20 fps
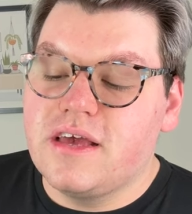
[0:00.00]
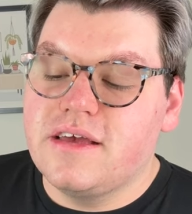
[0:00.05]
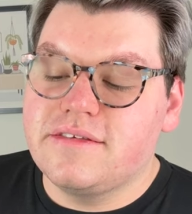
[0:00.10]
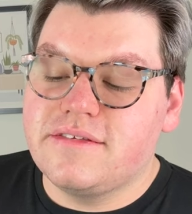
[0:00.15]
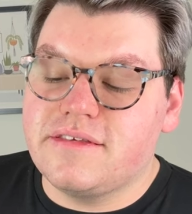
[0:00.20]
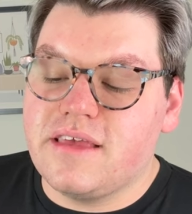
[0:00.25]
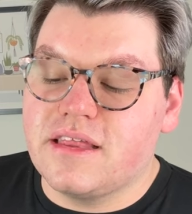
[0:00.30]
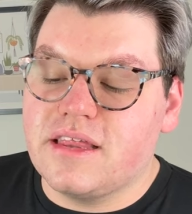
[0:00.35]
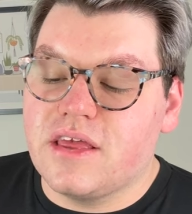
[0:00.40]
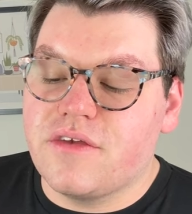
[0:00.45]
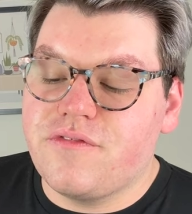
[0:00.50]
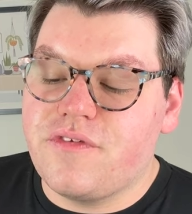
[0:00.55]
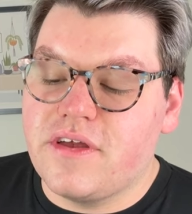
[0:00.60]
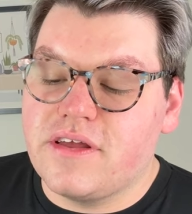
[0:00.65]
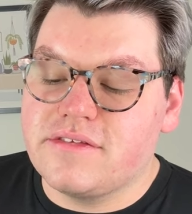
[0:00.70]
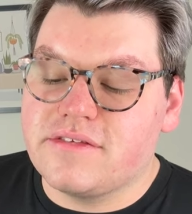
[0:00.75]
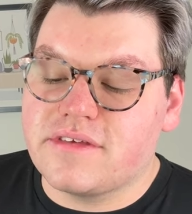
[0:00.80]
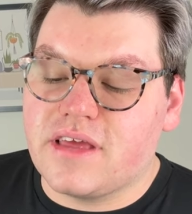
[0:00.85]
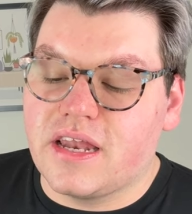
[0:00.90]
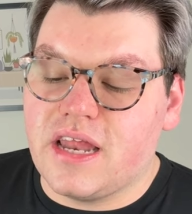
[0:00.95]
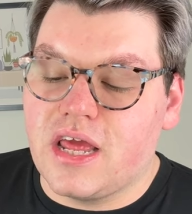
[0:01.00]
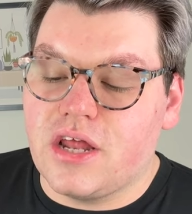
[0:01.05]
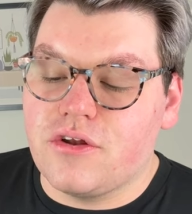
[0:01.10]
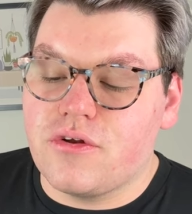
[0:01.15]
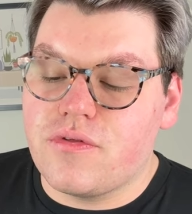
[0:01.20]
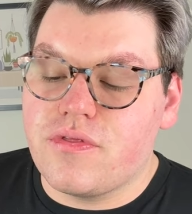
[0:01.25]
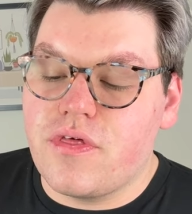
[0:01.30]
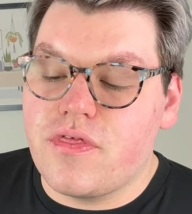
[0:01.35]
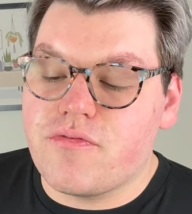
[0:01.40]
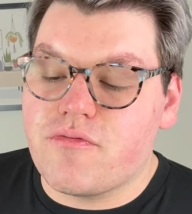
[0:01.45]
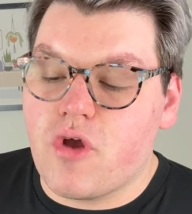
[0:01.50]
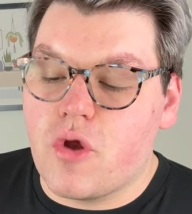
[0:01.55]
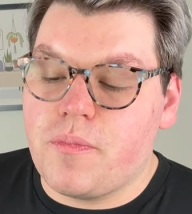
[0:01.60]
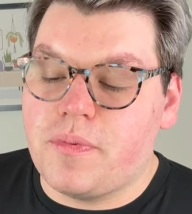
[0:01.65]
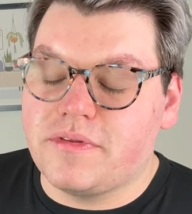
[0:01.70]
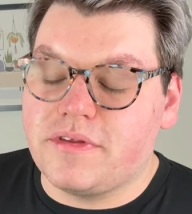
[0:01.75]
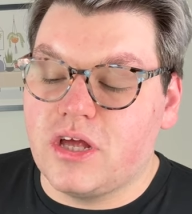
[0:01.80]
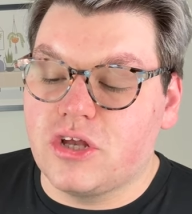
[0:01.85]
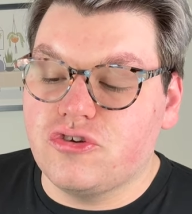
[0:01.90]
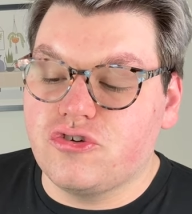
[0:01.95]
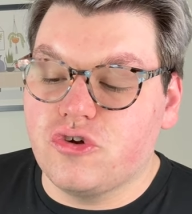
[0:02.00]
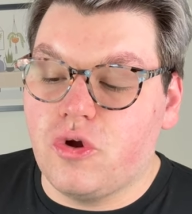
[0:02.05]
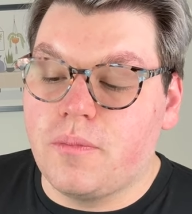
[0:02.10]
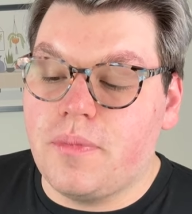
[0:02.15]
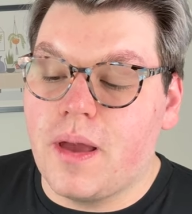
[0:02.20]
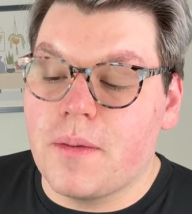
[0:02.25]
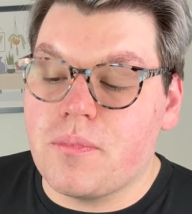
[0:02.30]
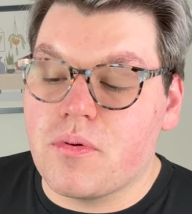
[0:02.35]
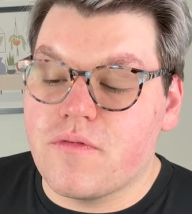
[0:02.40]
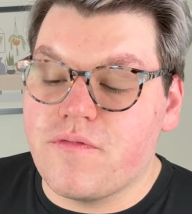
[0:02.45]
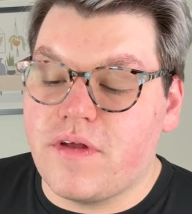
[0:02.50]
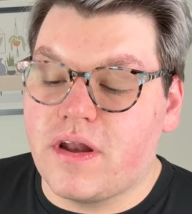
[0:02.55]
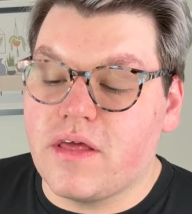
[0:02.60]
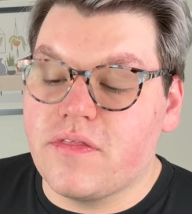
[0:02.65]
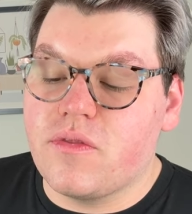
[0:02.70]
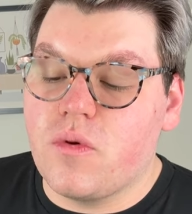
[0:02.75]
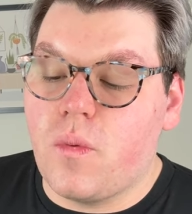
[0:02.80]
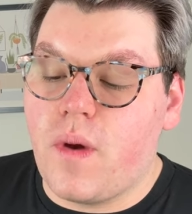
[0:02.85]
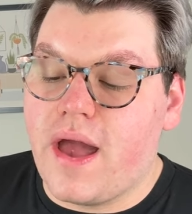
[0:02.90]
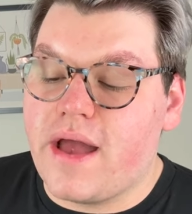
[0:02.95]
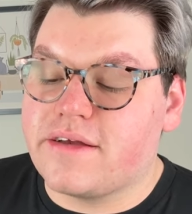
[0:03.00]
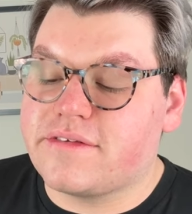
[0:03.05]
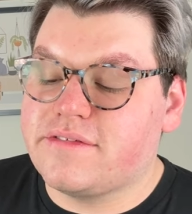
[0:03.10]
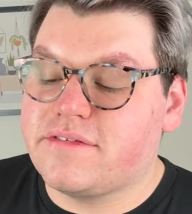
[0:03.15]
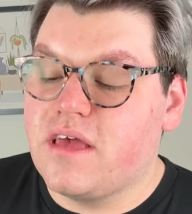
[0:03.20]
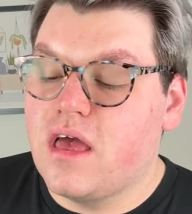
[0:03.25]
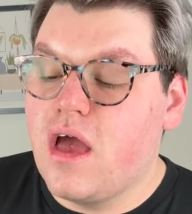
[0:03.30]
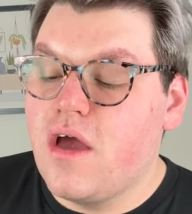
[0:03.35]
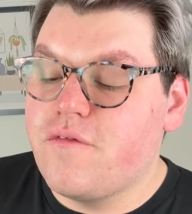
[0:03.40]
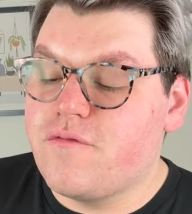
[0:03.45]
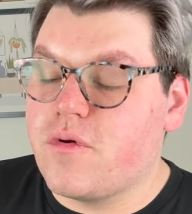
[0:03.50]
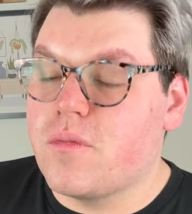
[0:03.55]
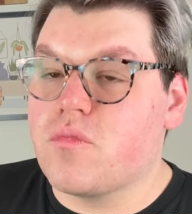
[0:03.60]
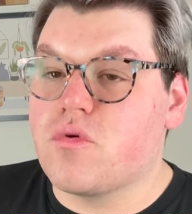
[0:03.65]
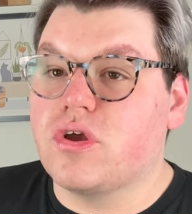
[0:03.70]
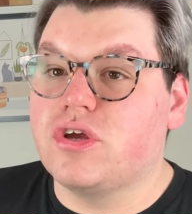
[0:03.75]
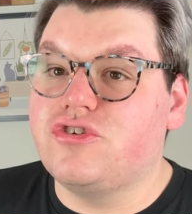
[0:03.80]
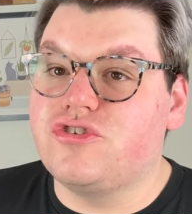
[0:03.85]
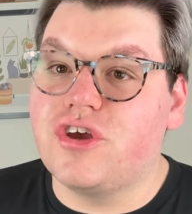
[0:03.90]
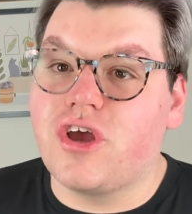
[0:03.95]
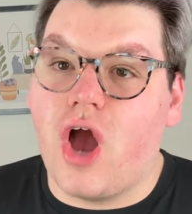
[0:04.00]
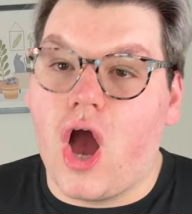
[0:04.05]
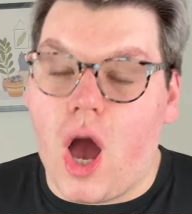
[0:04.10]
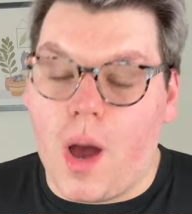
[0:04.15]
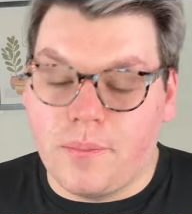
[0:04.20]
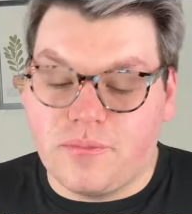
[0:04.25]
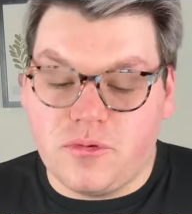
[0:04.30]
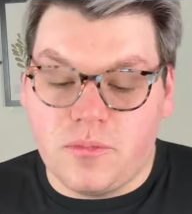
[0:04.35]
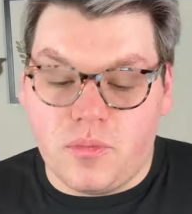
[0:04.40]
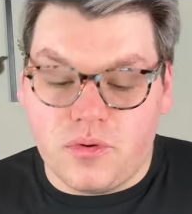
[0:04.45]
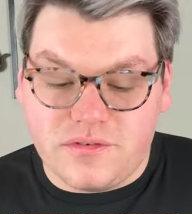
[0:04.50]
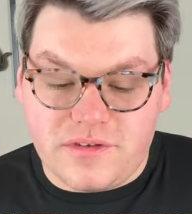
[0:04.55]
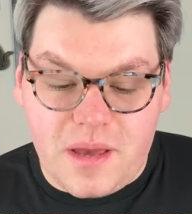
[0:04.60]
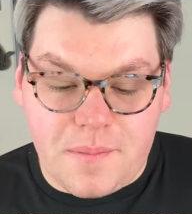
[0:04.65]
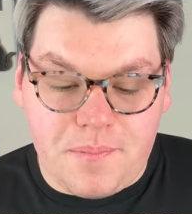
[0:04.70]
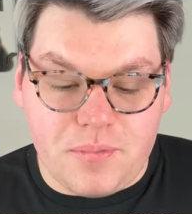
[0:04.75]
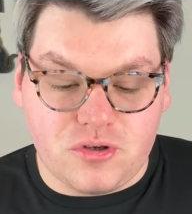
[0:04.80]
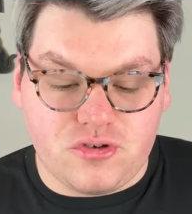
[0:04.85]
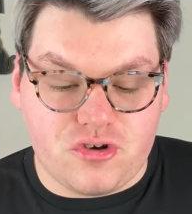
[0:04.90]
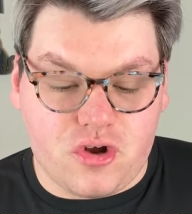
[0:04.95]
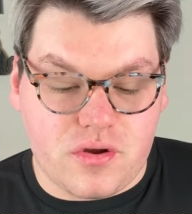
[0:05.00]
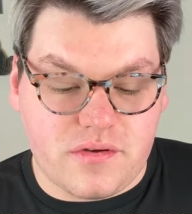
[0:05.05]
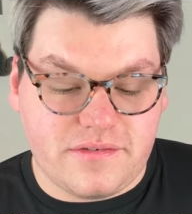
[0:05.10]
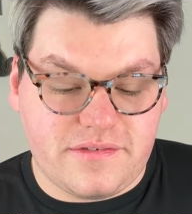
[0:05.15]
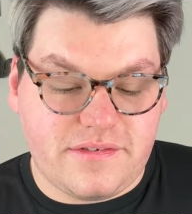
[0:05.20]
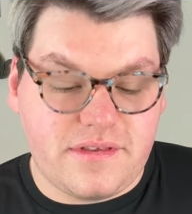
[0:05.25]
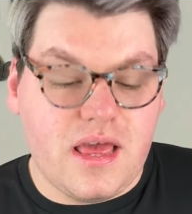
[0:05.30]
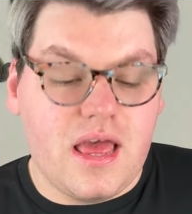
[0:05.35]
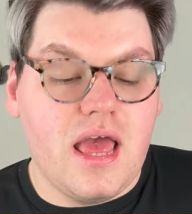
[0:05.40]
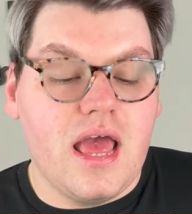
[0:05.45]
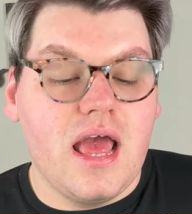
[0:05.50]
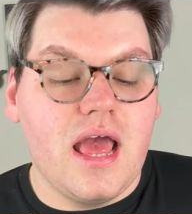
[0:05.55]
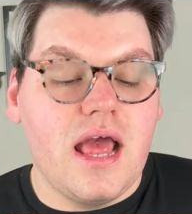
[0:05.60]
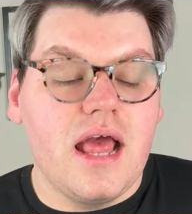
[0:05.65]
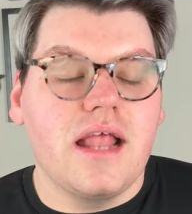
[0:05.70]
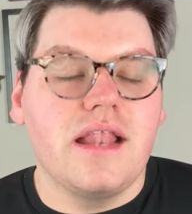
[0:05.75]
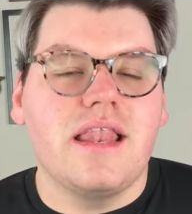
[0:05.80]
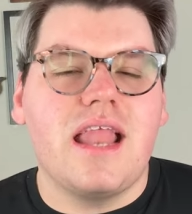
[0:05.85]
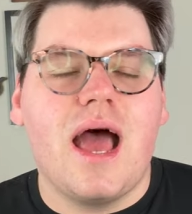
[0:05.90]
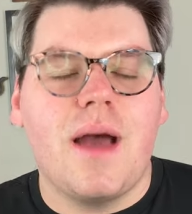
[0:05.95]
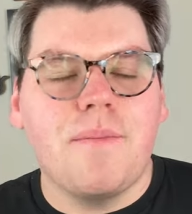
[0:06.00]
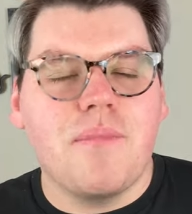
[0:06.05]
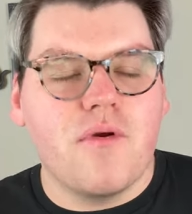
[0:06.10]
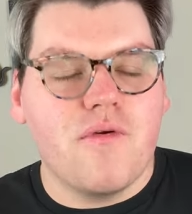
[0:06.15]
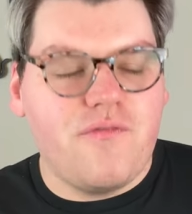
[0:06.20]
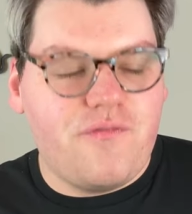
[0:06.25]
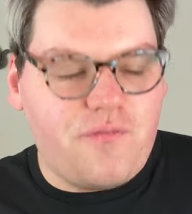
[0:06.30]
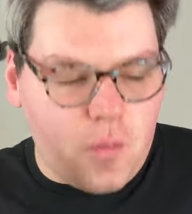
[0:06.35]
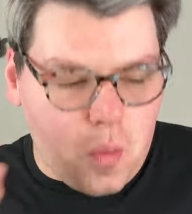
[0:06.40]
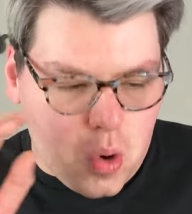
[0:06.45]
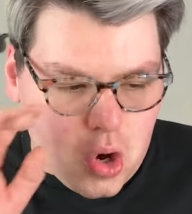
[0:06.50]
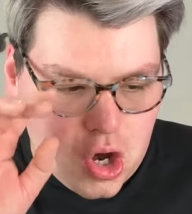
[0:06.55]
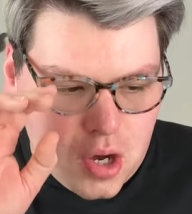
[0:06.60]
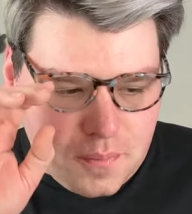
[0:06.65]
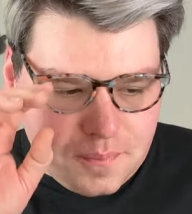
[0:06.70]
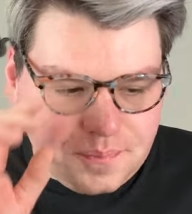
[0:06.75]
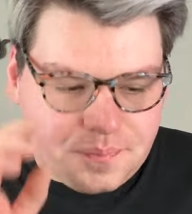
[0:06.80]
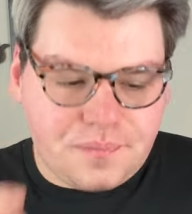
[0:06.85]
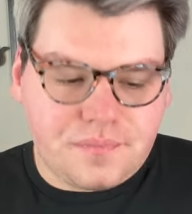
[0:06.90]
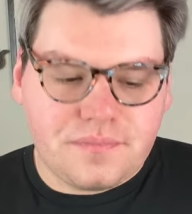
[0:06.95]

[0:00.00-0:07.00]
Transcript: Ceiling fans can hinder the throw potential by preventing the wax from reaching optimal temperatures. Number four,